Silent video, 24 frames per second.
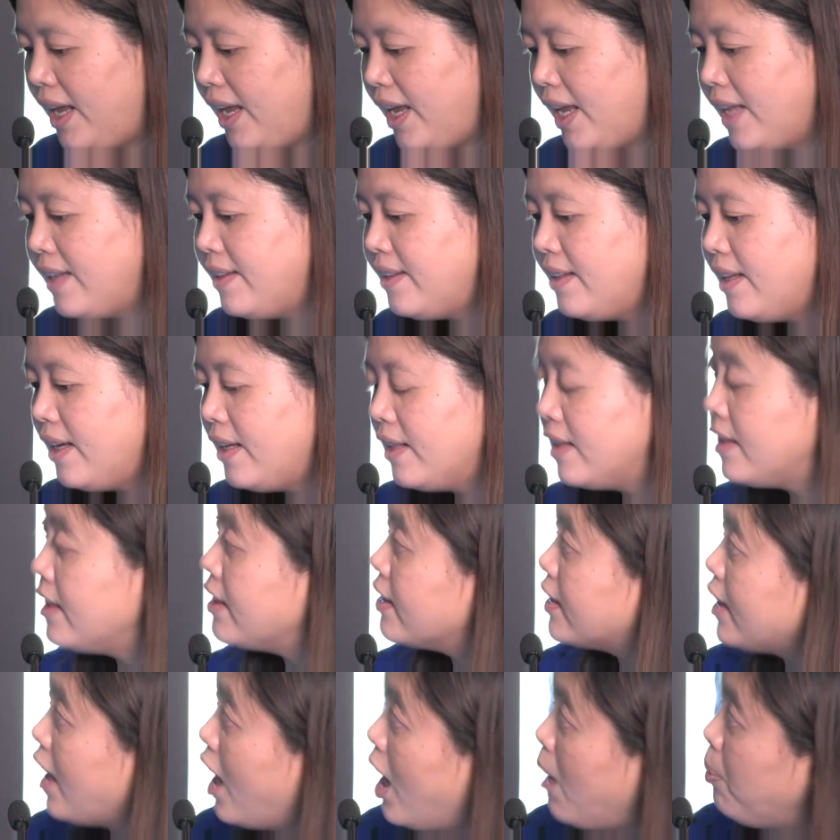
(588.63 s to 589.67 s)
And
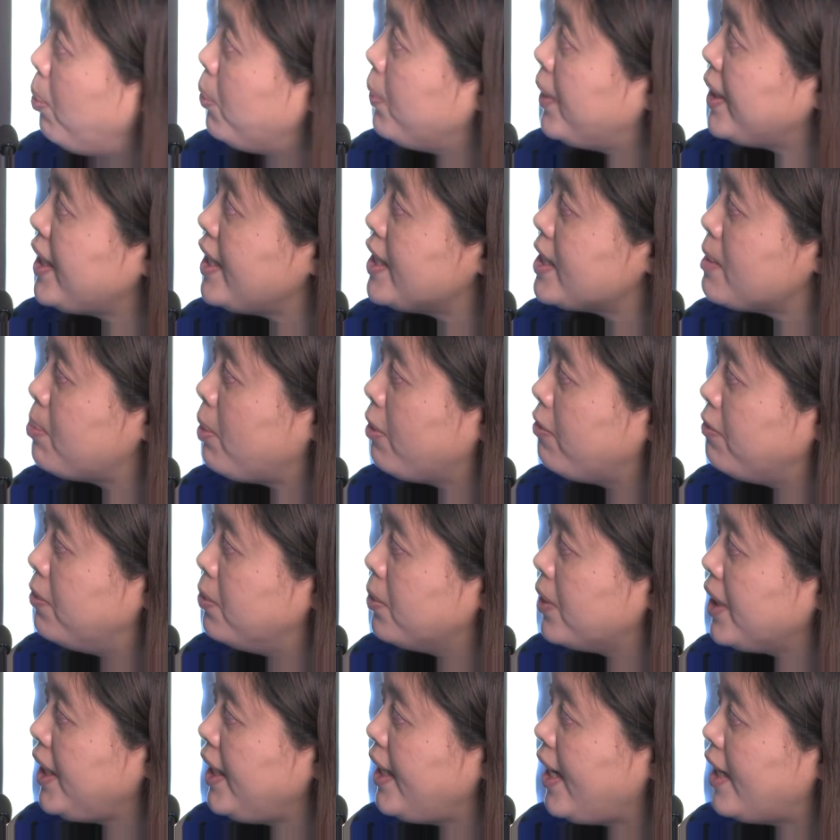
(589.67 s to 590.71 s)
the top one is
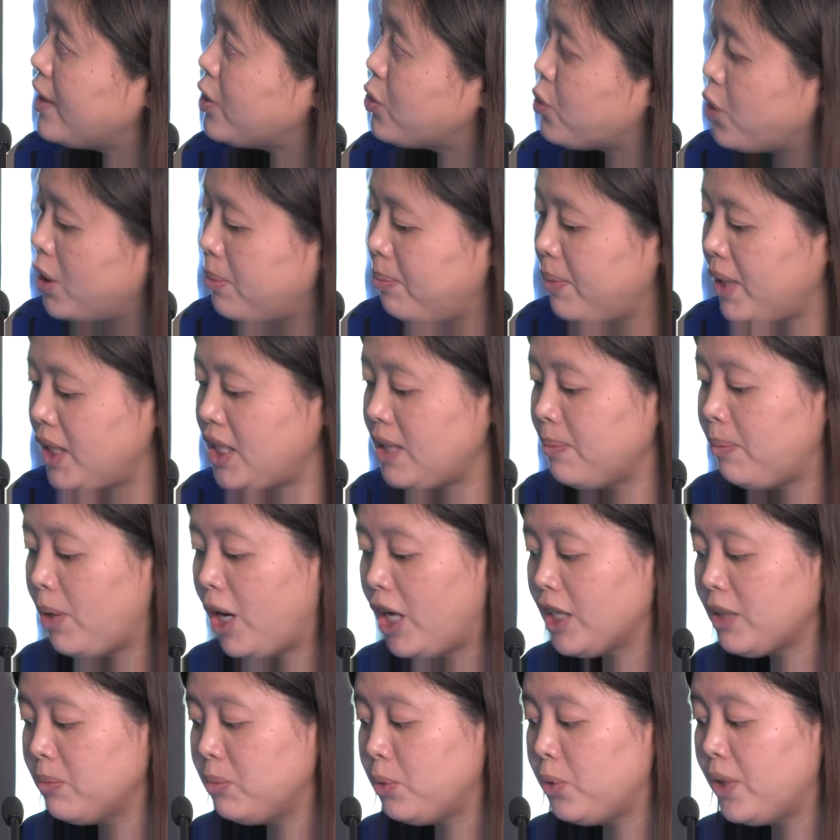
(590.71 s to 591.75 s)
before he had treatment,
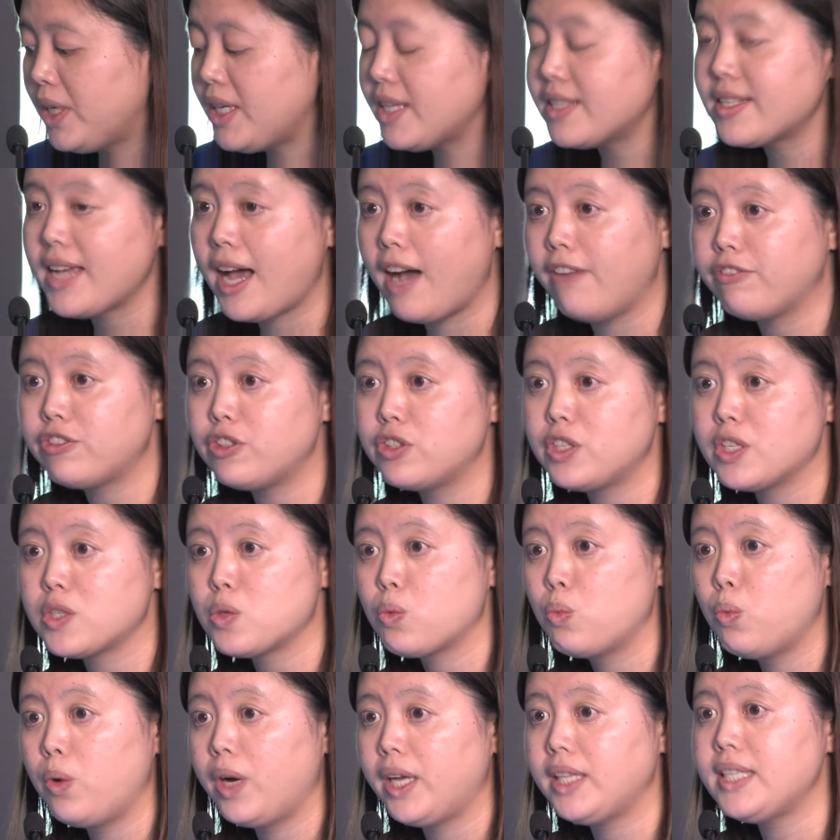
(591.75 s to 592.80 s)
bottom one is after
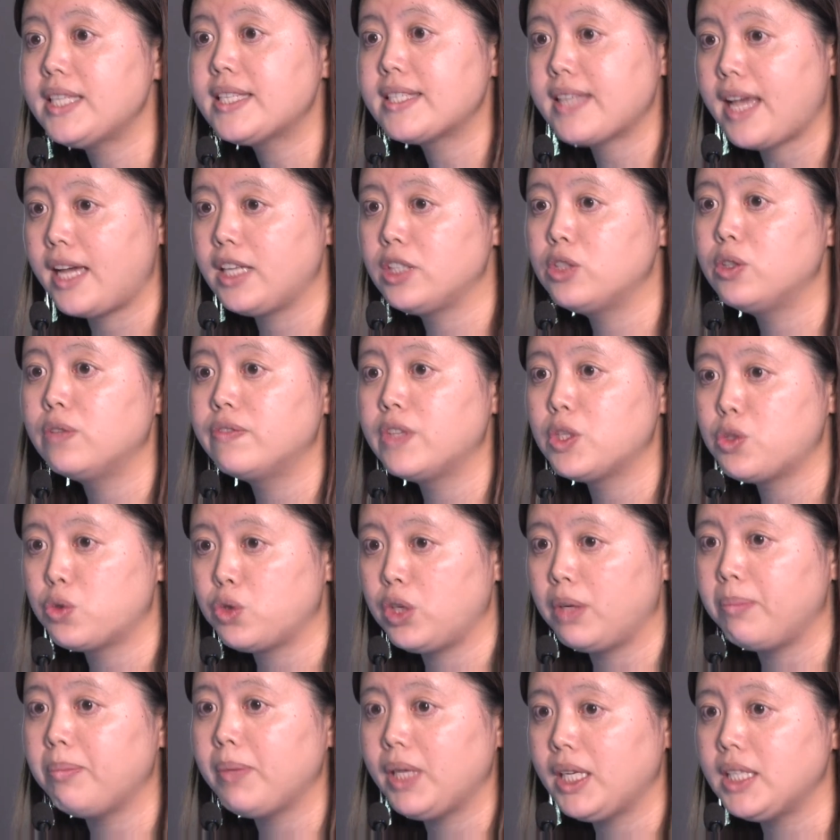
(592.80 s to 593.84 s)
just one cycle of the
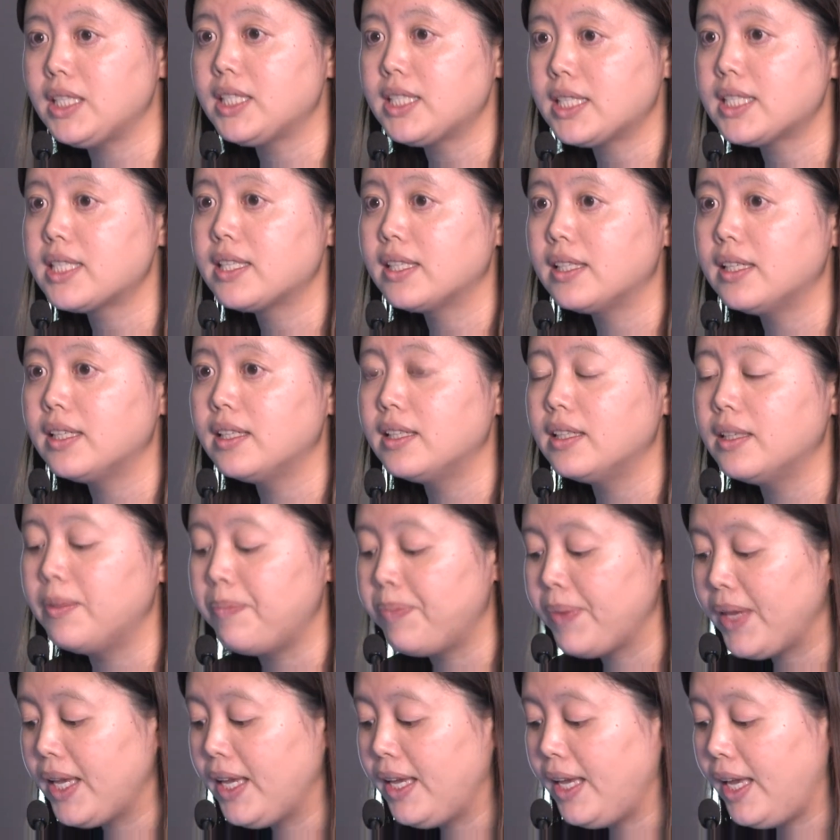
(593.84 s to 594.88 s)
treatment.
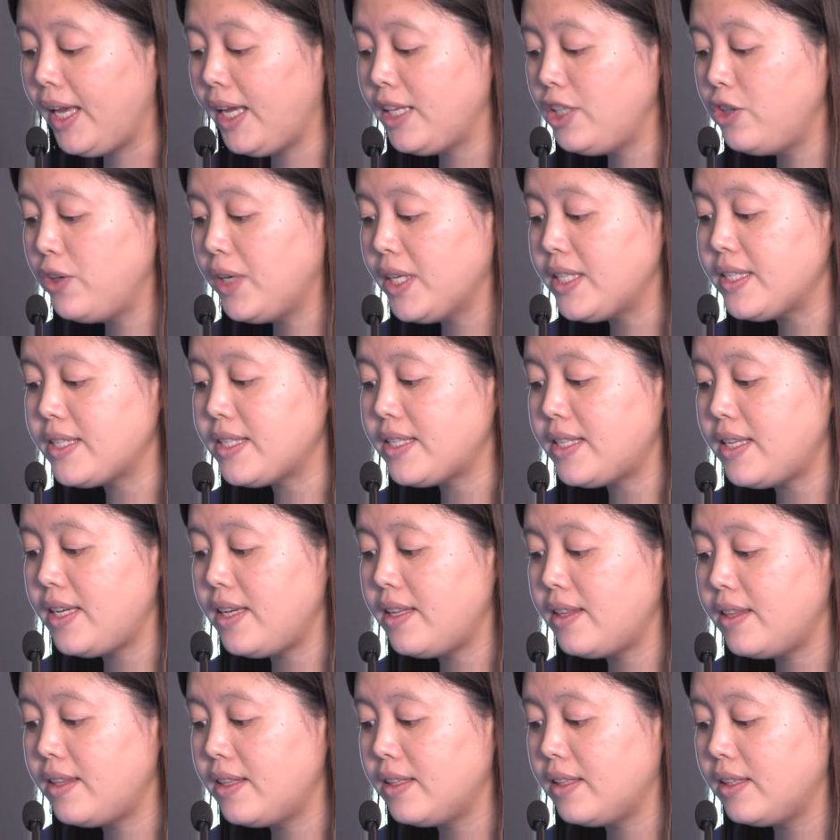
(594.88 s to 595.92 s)
And you can
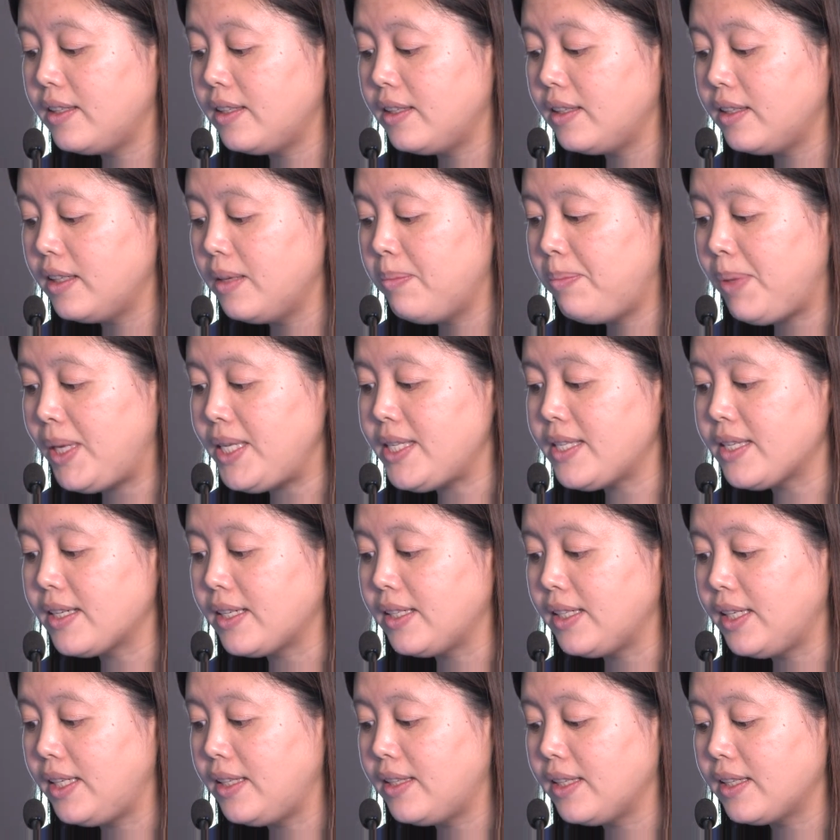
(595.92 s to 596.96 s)
see
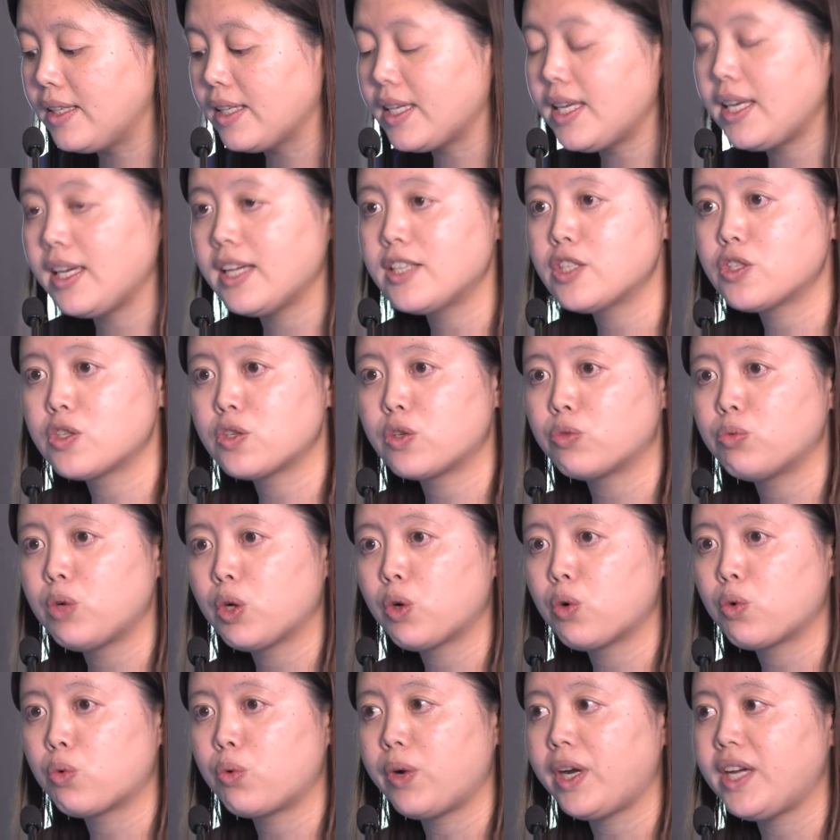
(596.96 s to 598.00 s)
basically the cancer
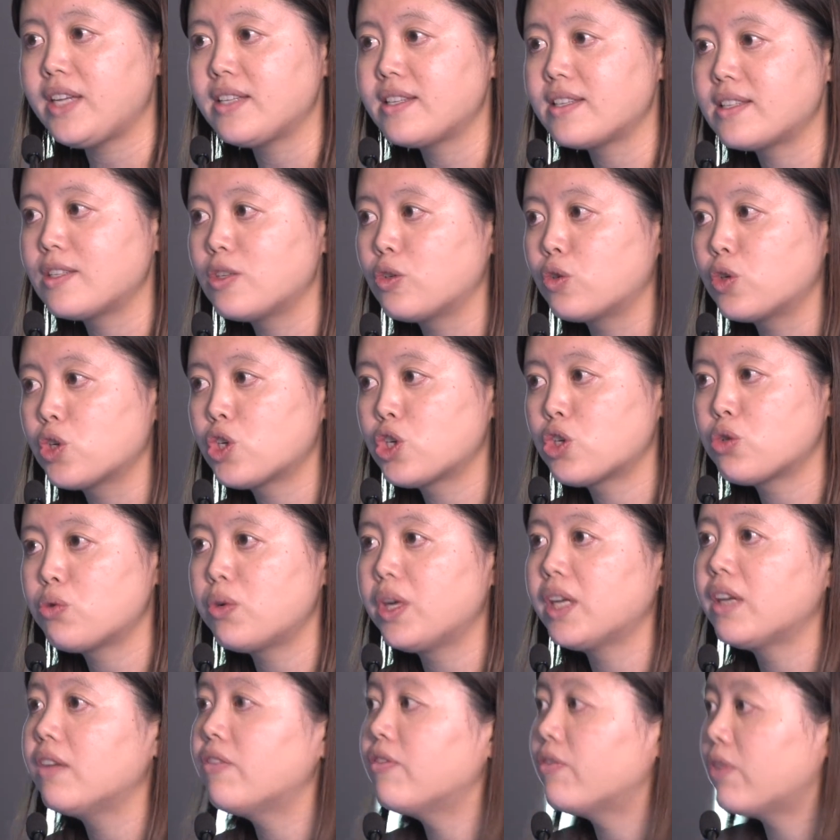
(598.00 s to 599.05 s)
regressed or
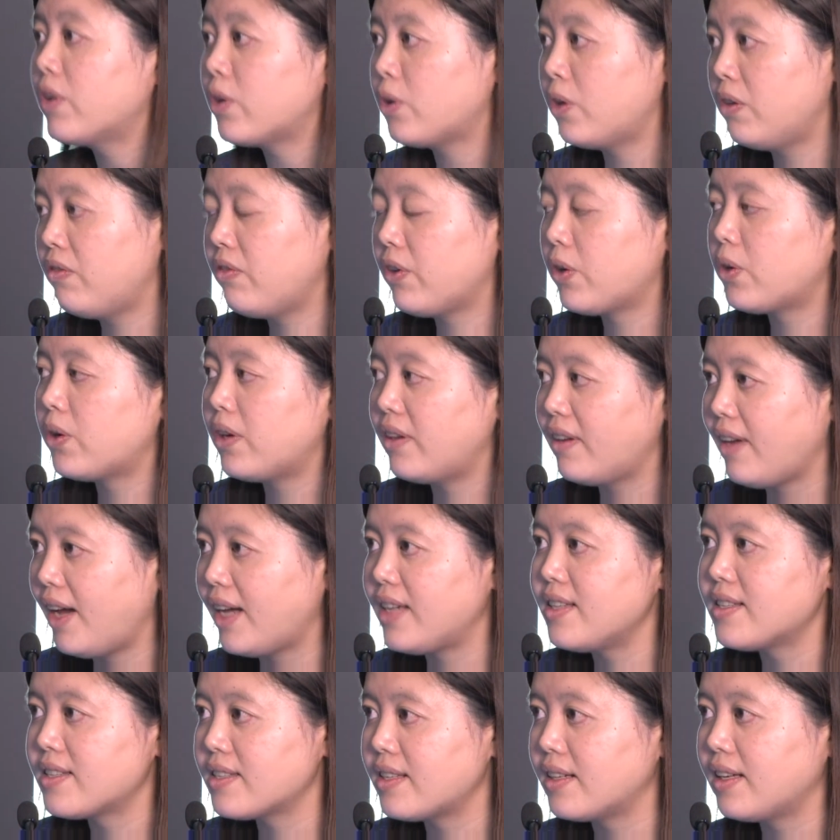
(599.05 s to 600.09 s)
shrank very, very
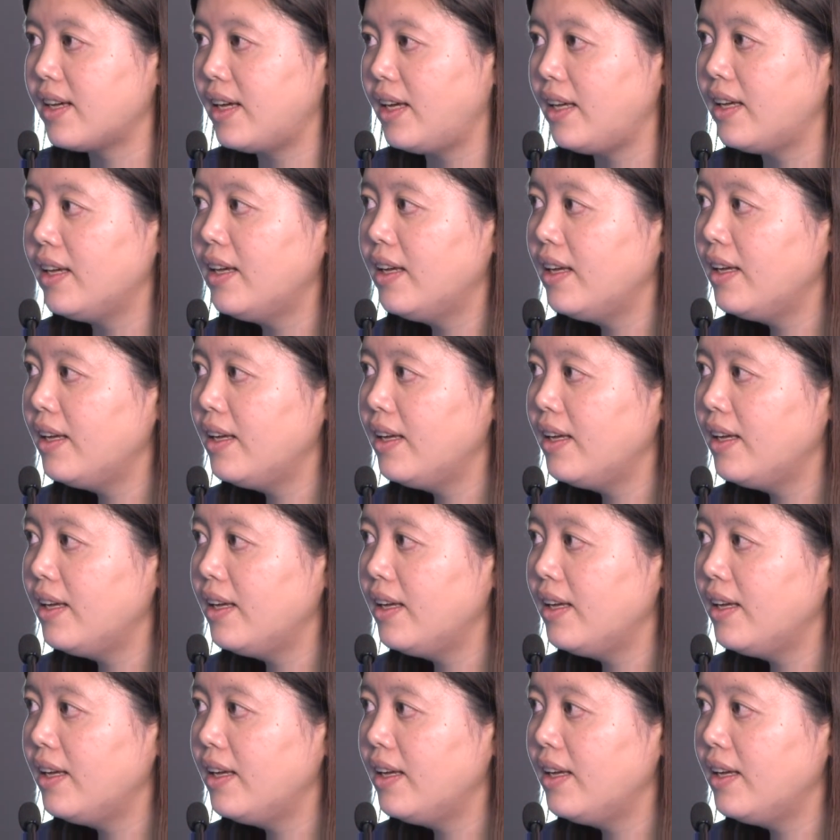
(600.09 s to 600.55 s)
nicely.